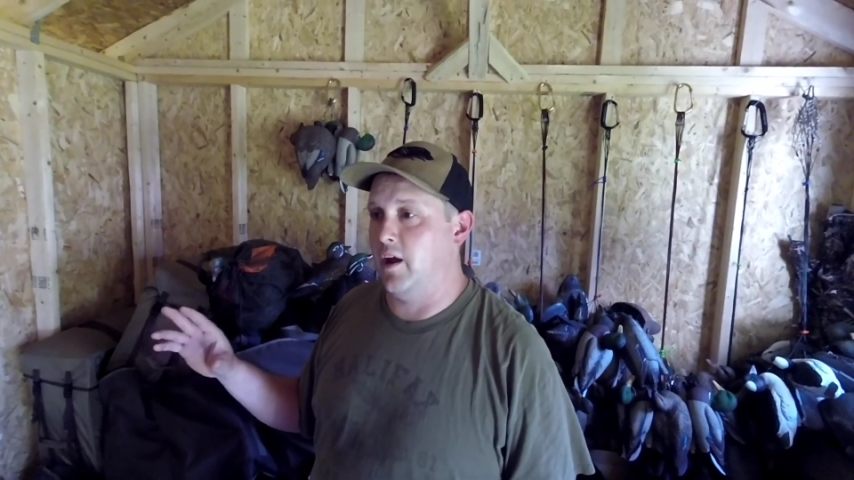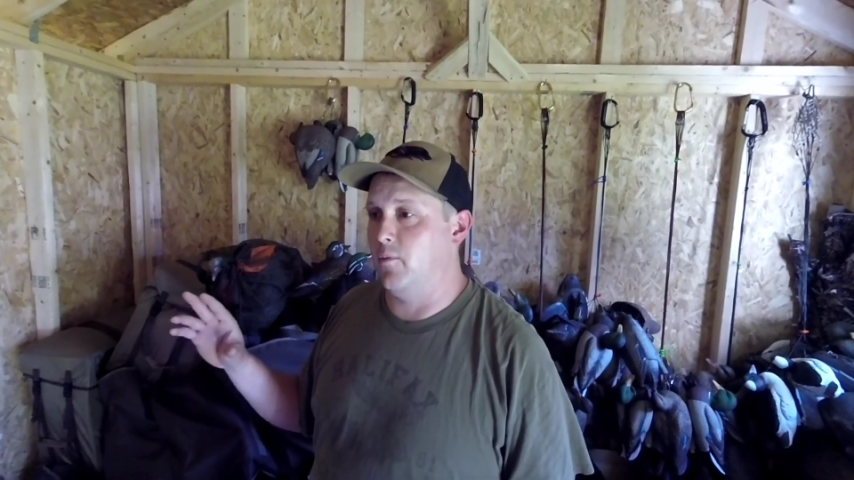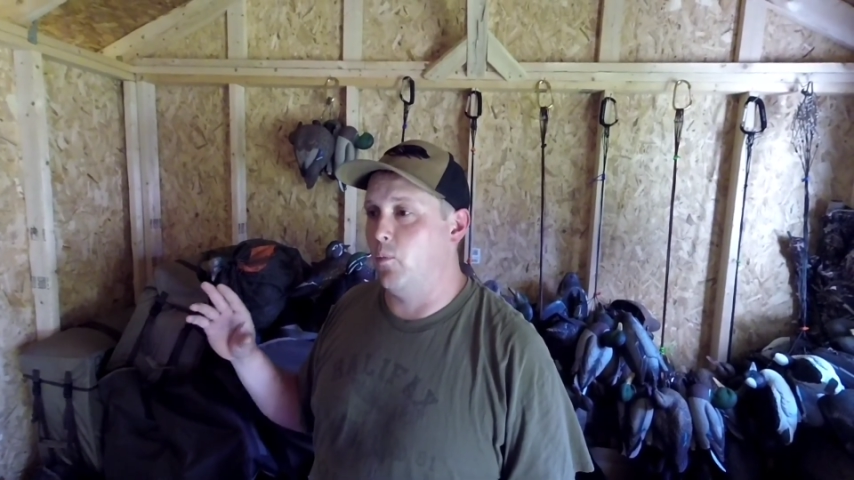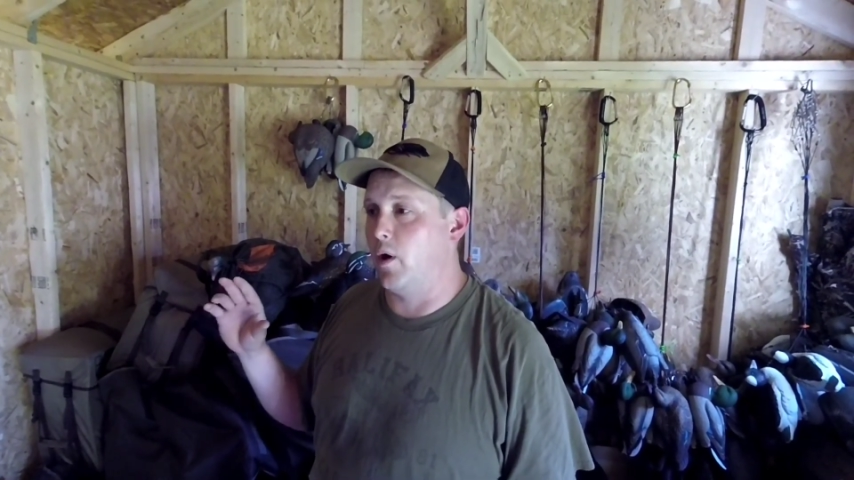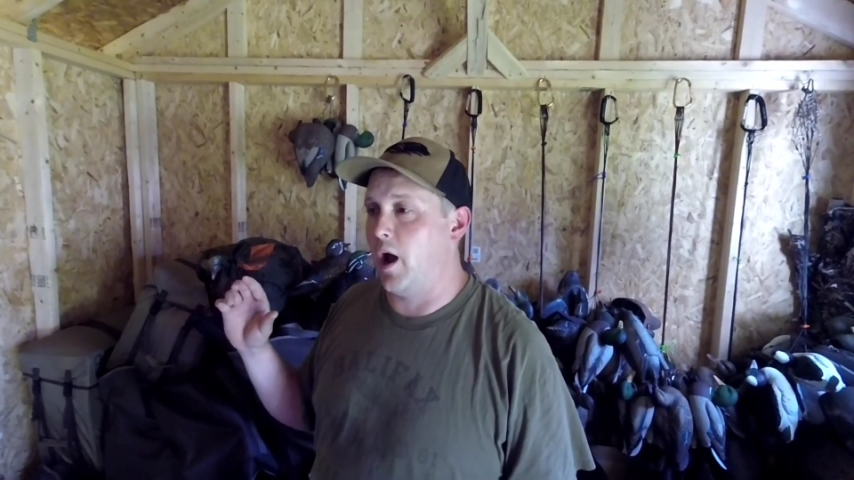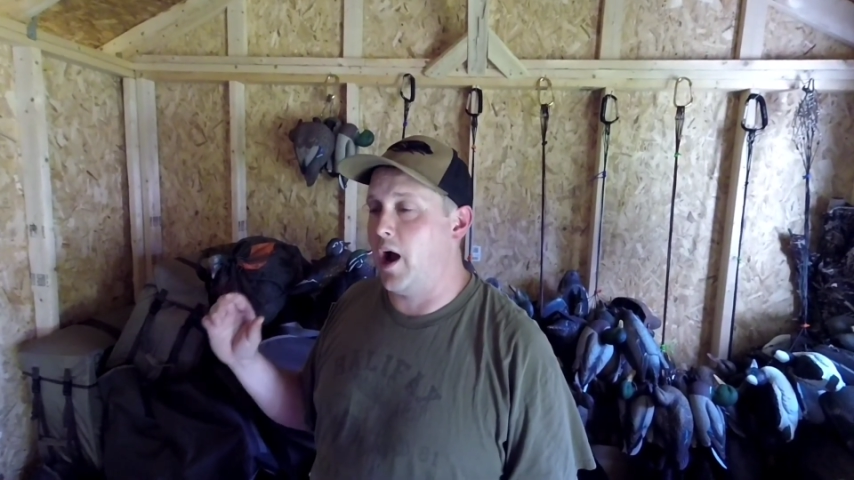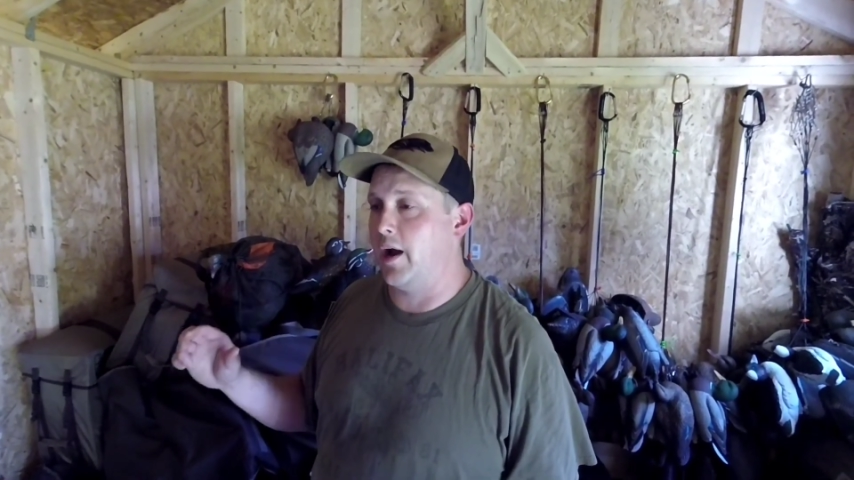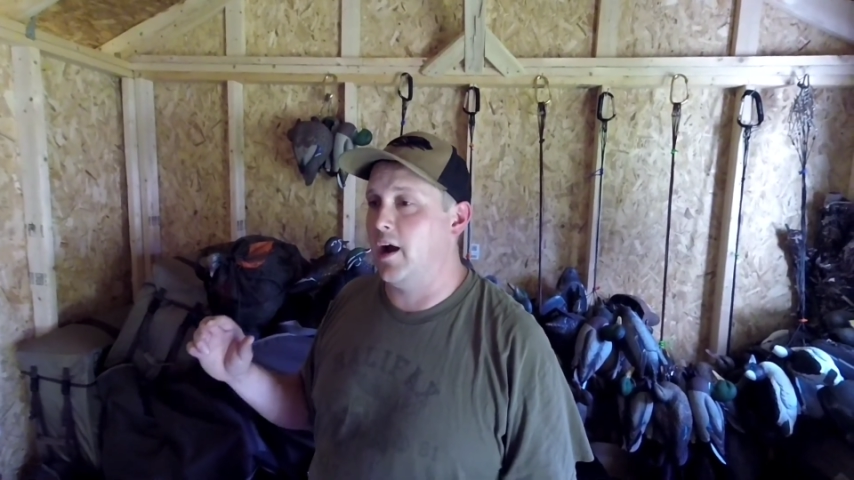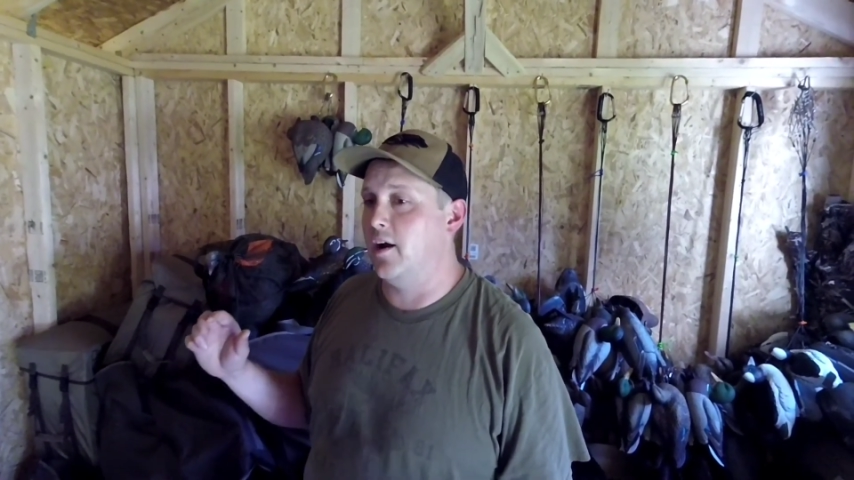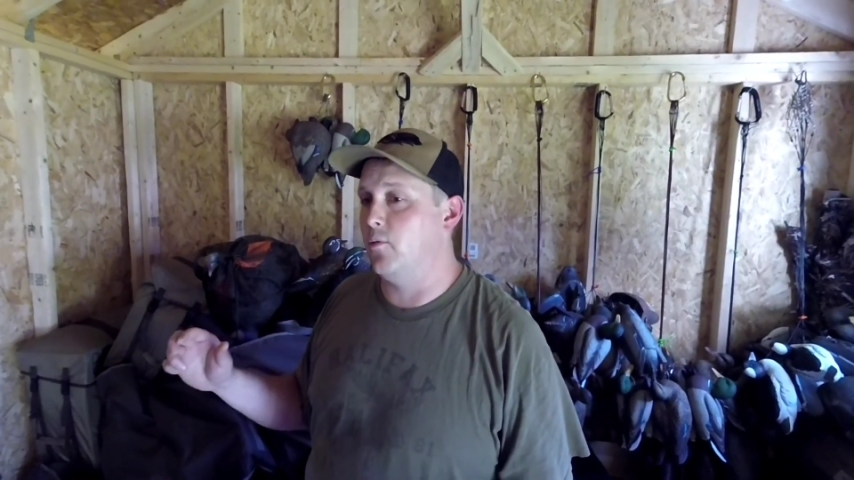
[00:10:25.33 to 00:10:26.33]
and what
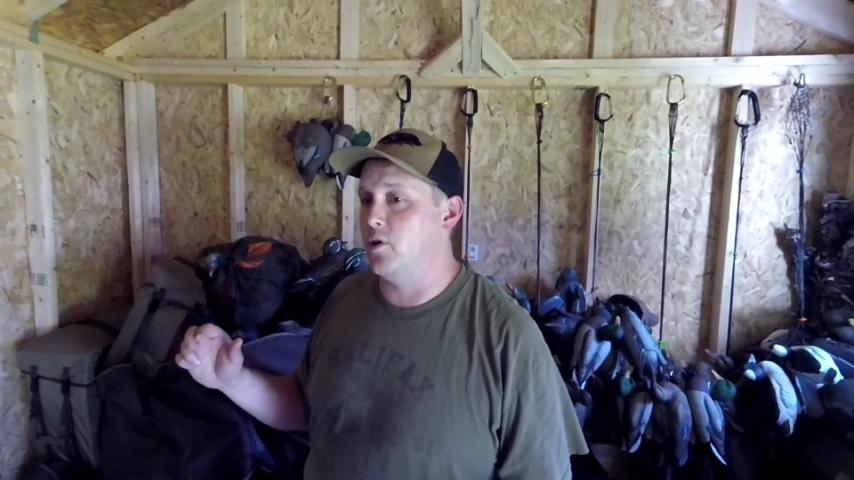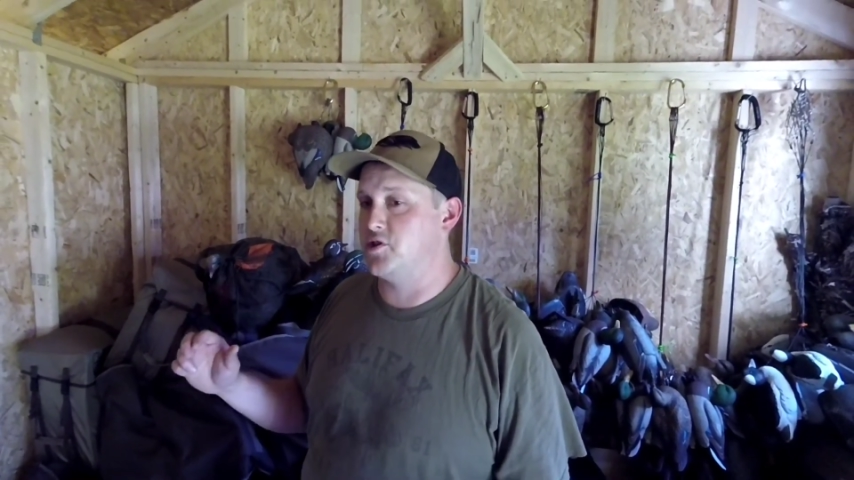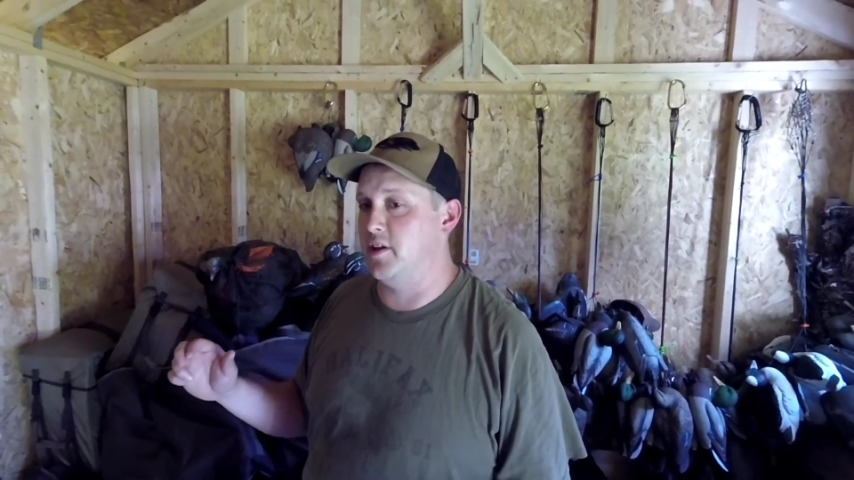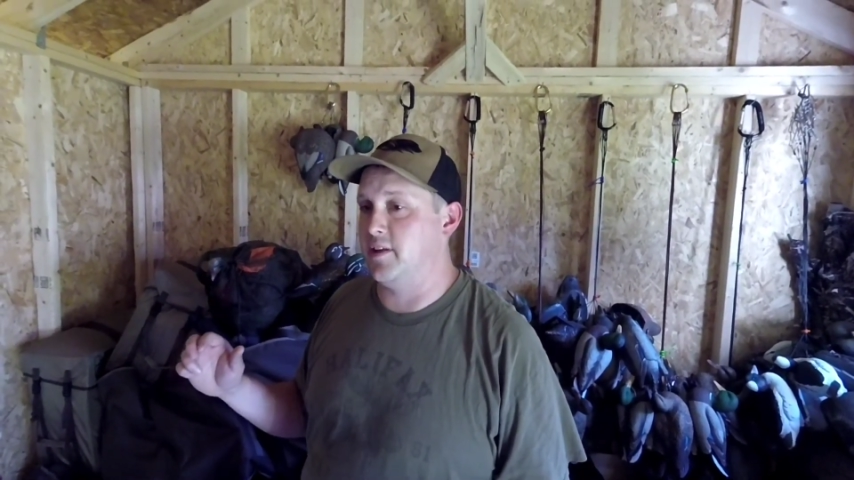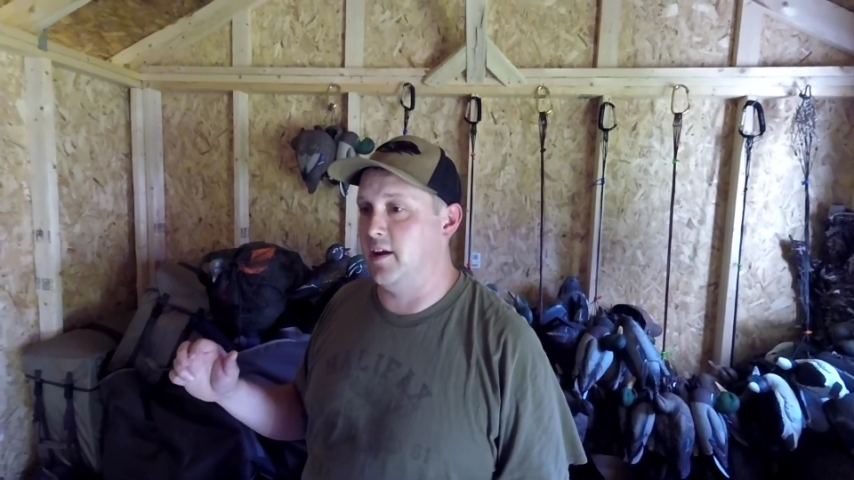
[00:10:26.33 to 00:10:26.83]
I kind of wish that